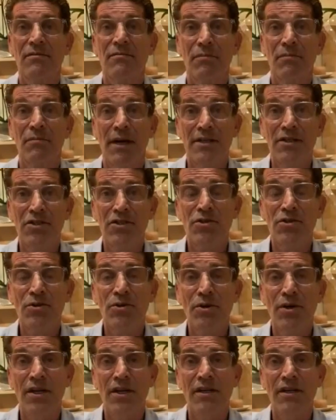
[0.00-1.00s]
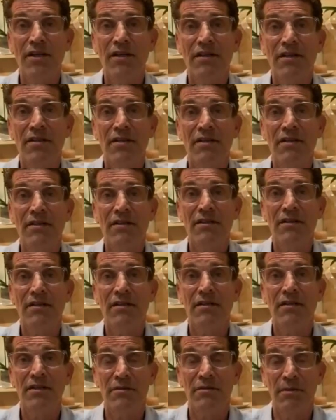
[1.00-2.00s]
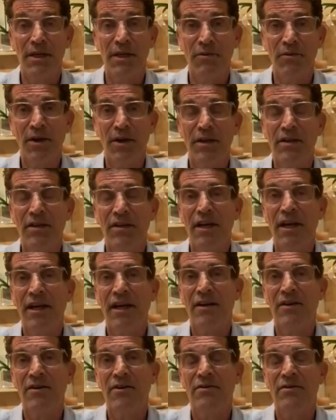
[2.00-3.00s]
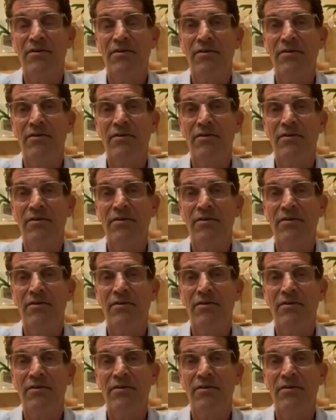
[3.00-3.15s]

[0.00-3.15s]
My story is being written now.